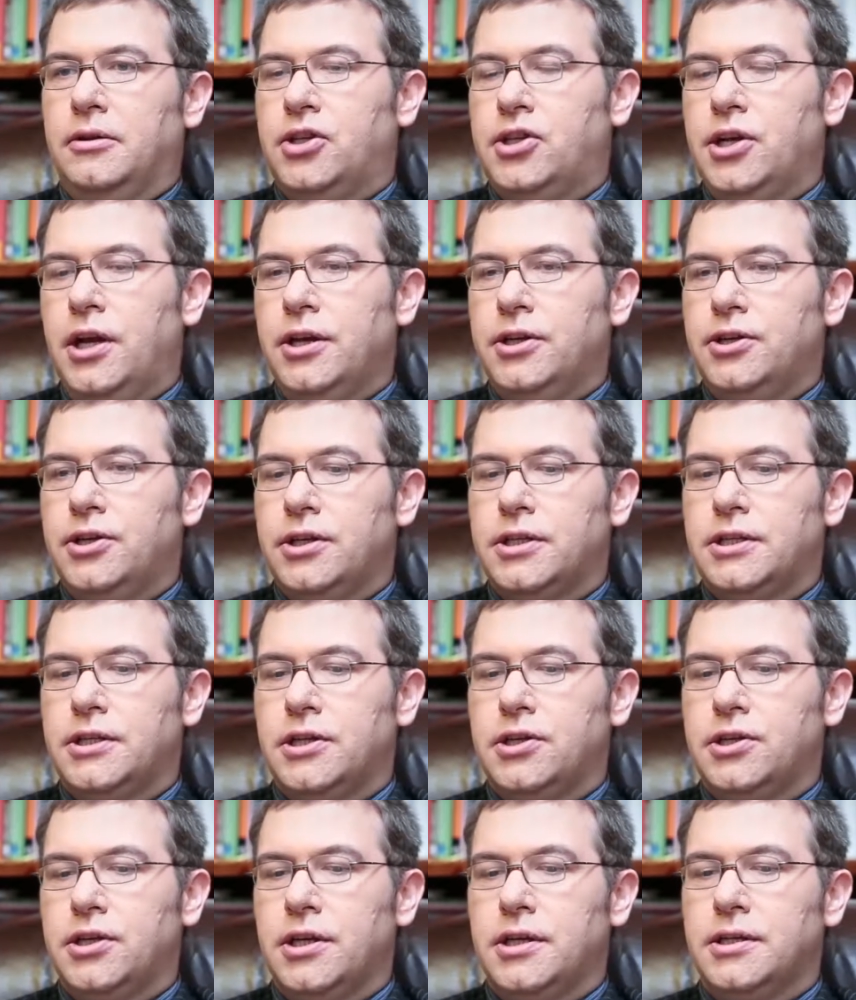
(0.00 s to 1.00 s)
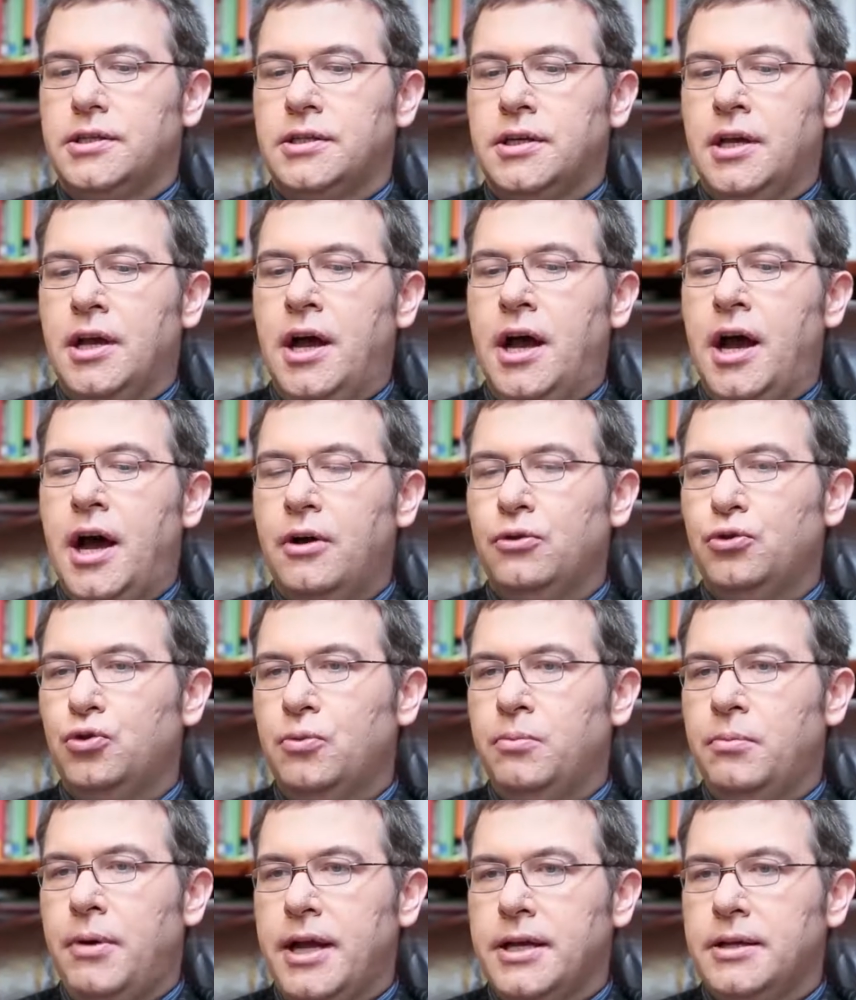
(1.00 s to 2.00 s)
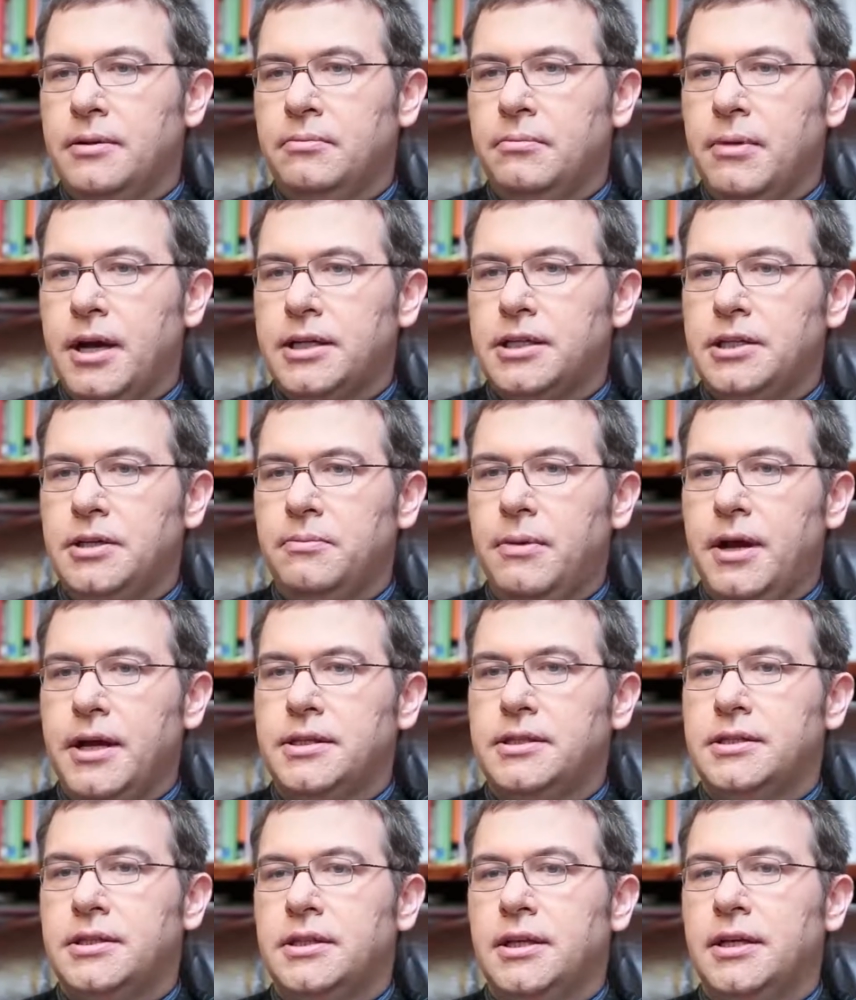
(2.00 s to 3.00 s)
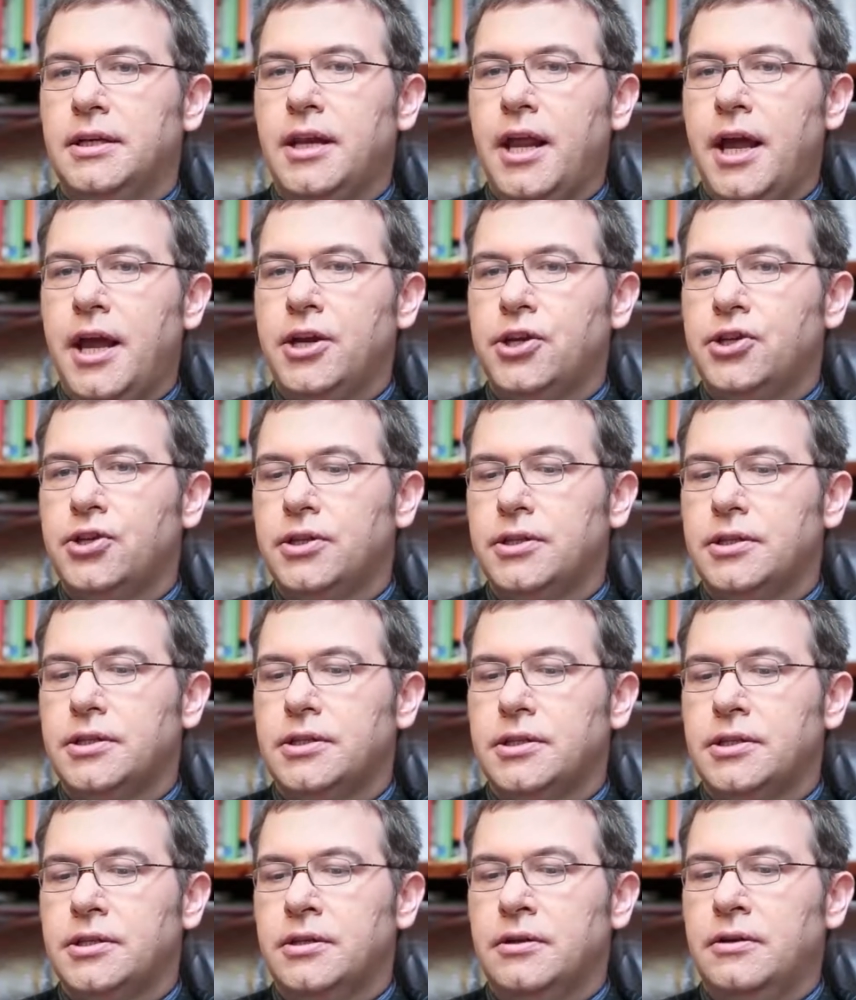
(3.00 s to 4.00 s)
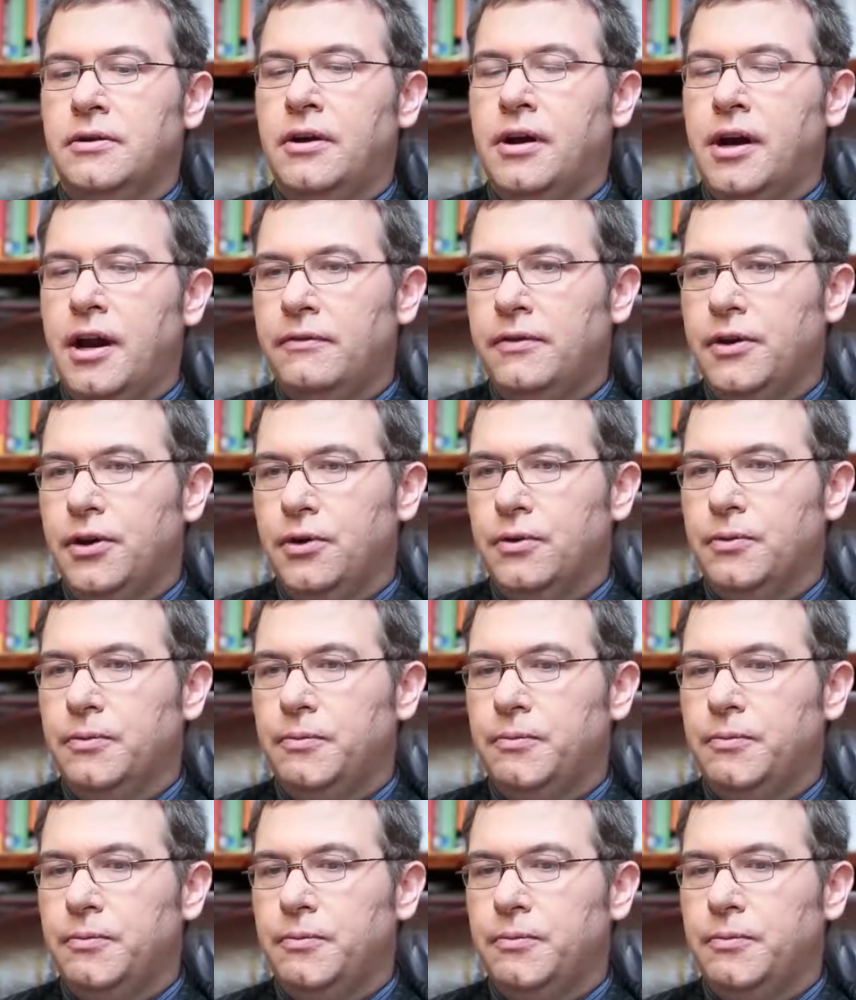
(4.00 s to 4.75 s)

challenges such as how to maximize the nation's revenue,